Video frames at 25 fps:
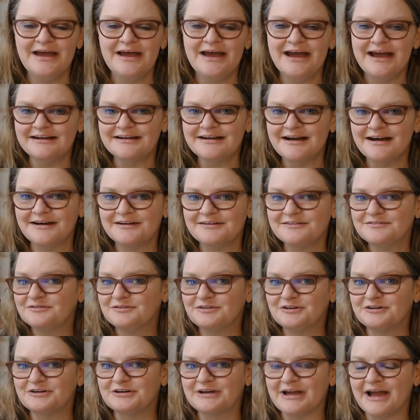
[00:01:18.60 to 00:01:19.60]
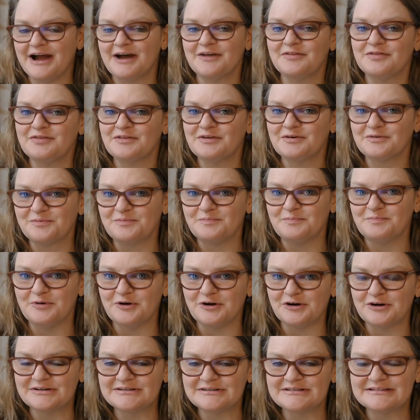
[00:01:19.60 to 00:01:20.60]
and kind of look at the
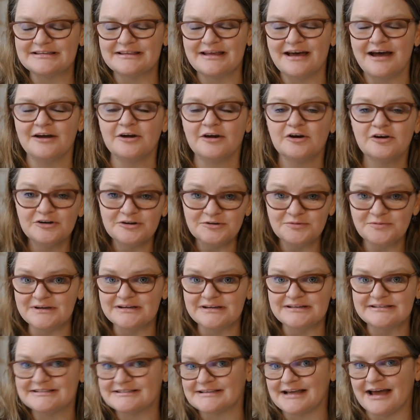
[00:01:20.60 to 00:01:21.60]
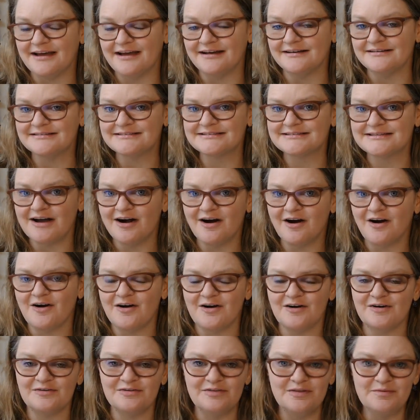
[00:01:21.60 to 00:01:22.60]
books that Goodreads says
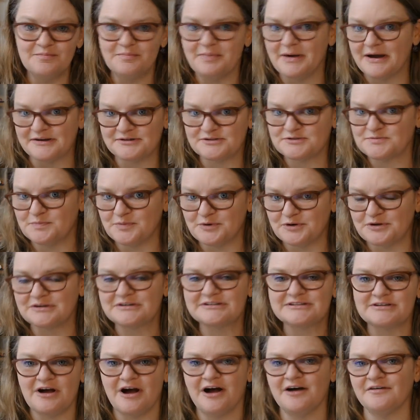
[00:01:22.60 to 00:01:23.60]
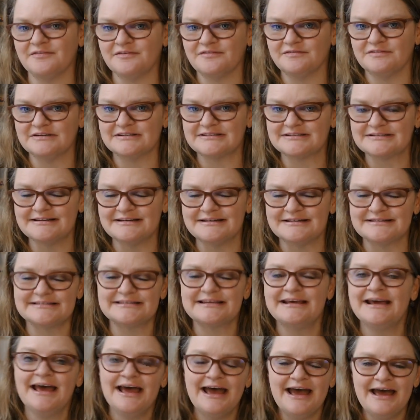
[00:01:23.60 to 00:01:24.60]
are the best books off of this list.
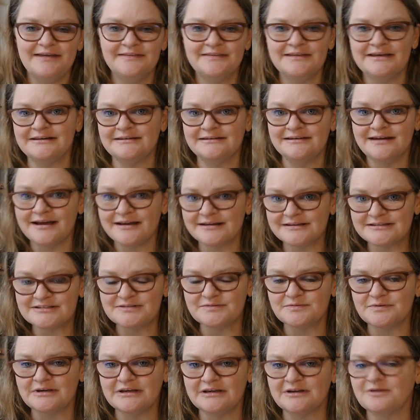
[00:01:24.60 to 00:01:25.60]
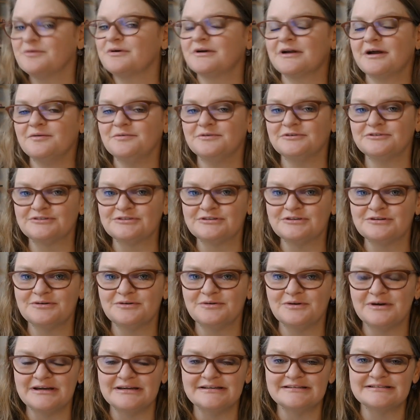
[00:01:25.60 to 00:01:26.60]
And then next week, what I will do
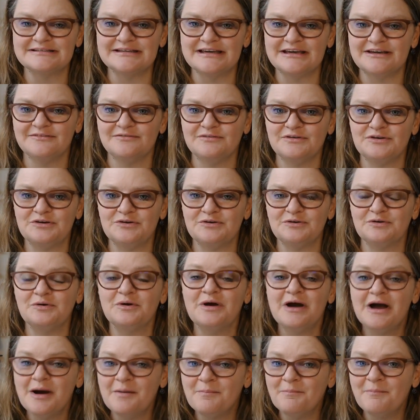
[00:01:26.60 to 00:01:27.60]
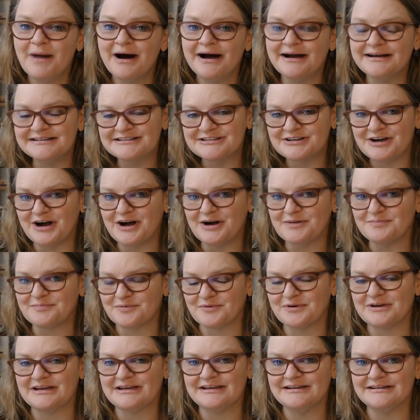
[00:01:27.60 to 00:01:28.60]
is give you my top
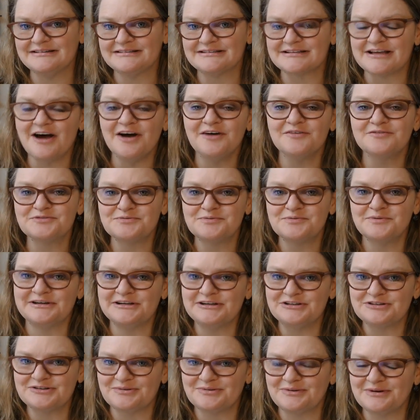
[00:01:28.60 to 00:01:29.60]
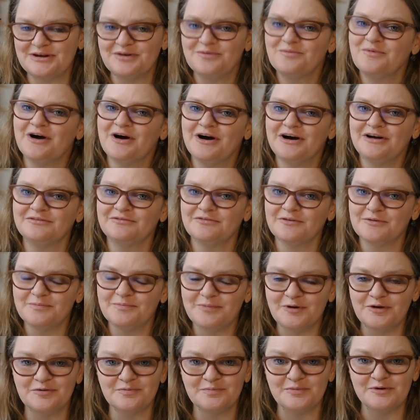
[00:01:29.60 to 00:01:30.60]
reads of 2021 for
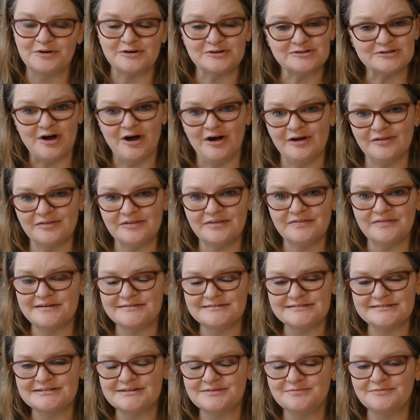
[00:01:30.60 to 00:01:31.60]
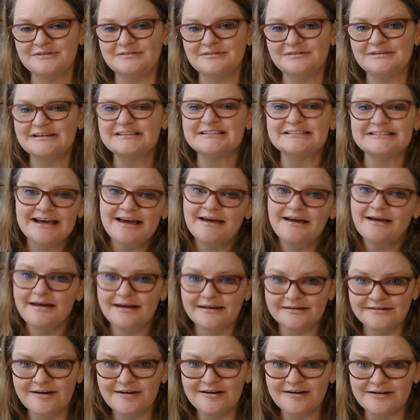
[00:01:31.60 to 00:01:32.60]
both books on the 1001 list and
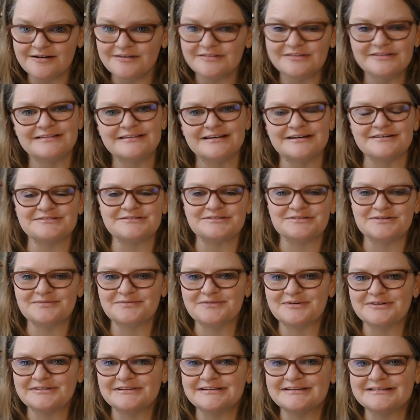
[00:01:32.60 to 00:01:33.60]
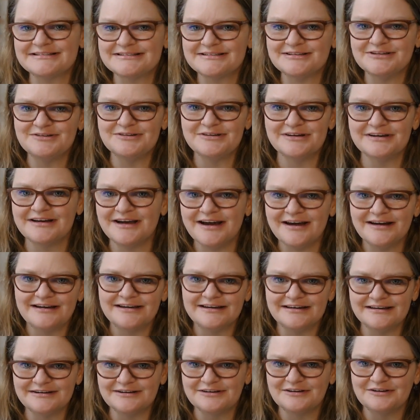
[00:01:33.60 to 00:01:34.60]
not on the 1001 list. So you can kind of
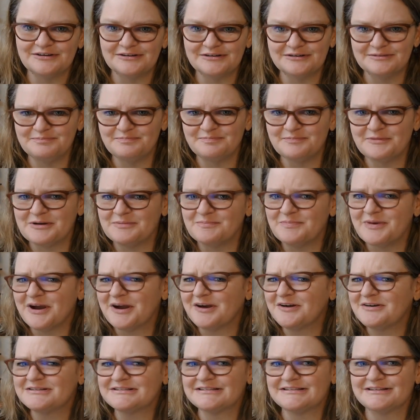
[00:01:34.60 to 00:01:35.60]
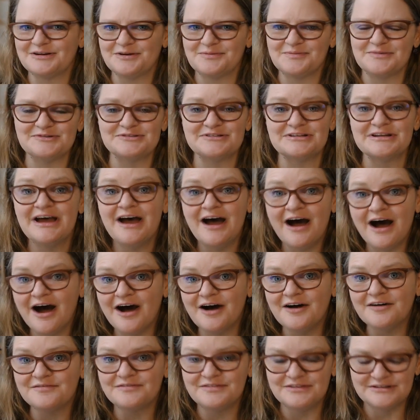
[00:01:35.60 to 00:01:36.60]
get a good comparison almost
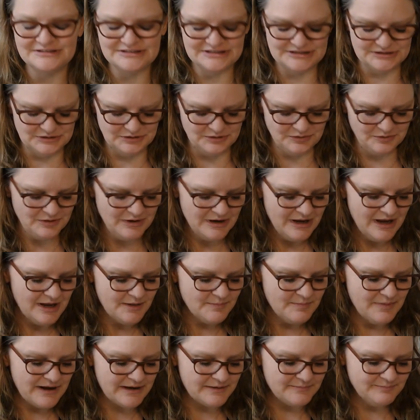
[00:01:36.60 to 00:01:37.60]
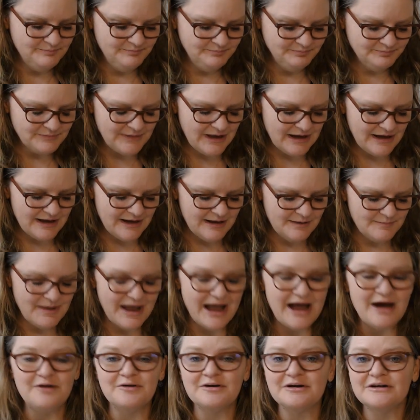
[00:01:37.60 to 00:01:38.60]
of the two. But um,
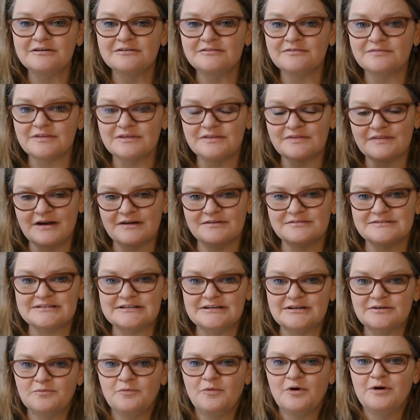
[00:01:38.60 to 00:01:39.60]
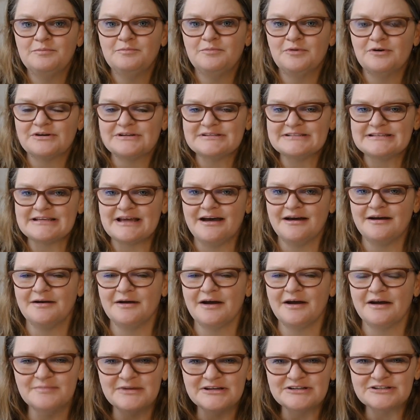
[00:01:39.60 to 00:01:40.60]
out of the 1001 books, uh,
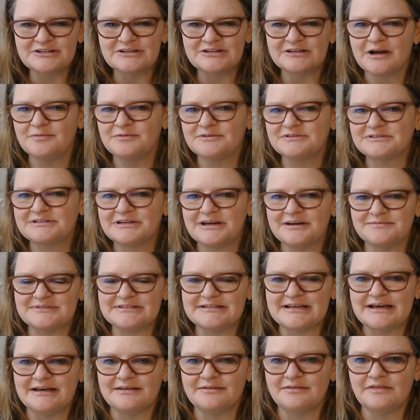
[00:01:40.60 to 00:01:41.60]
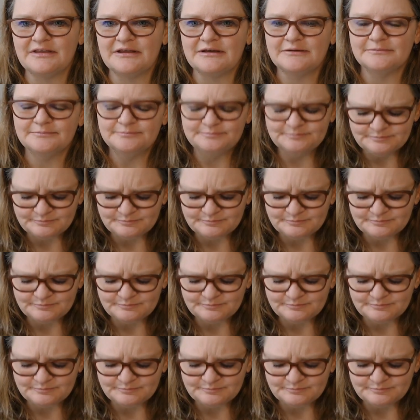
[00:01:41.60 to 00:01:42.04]
I've mentioned a couple of times that the